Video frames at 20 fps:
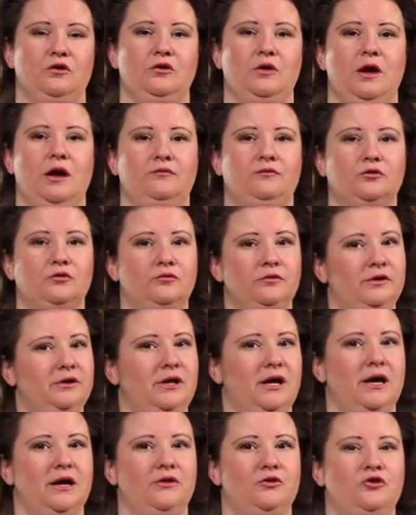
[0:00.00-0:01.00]
you have to
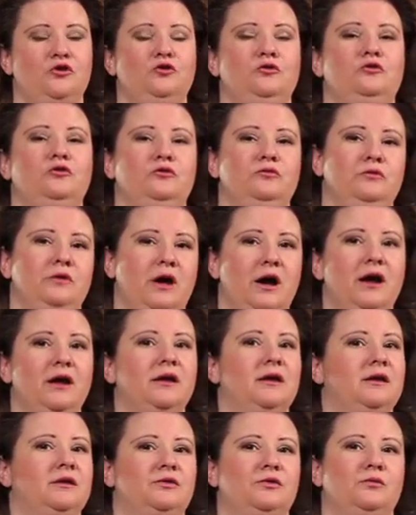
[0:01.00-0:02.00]
realize you do
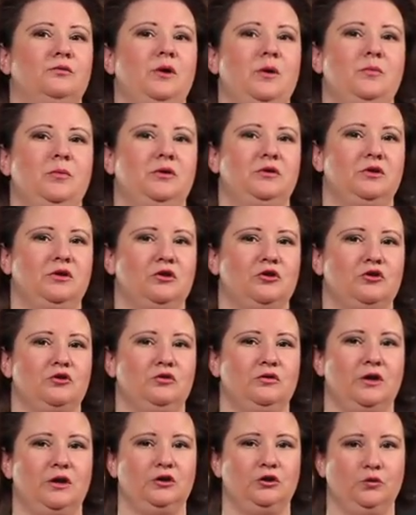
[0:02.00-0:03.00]
not get the
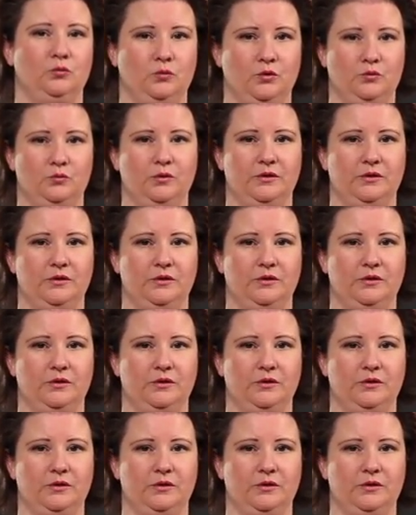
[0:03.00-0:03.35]
repetition that you would